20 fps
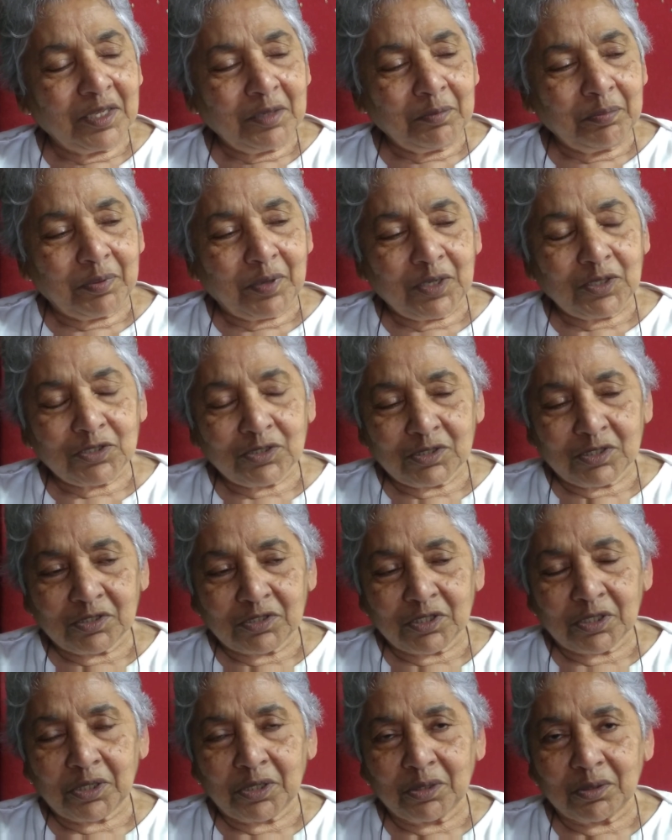They passed
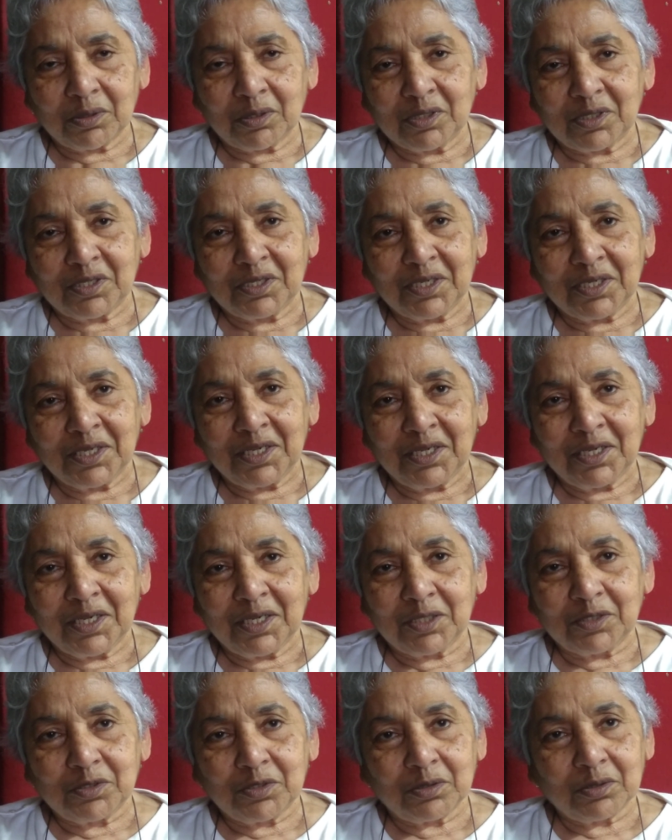the
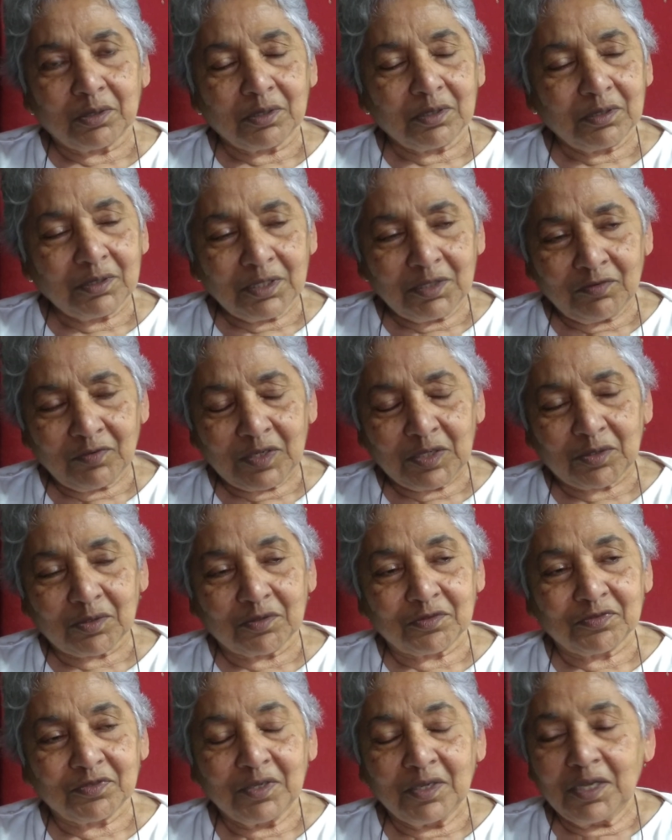security and so on and went
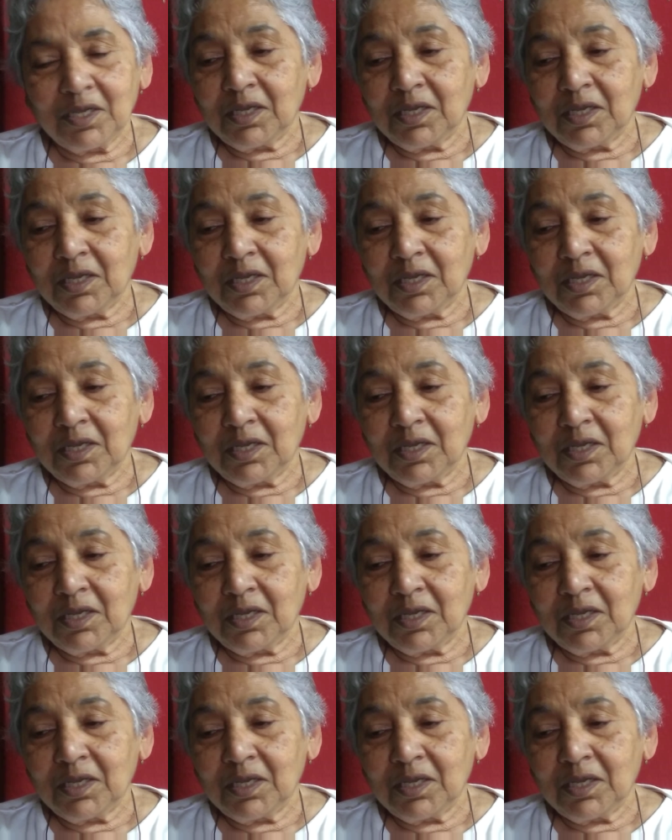off.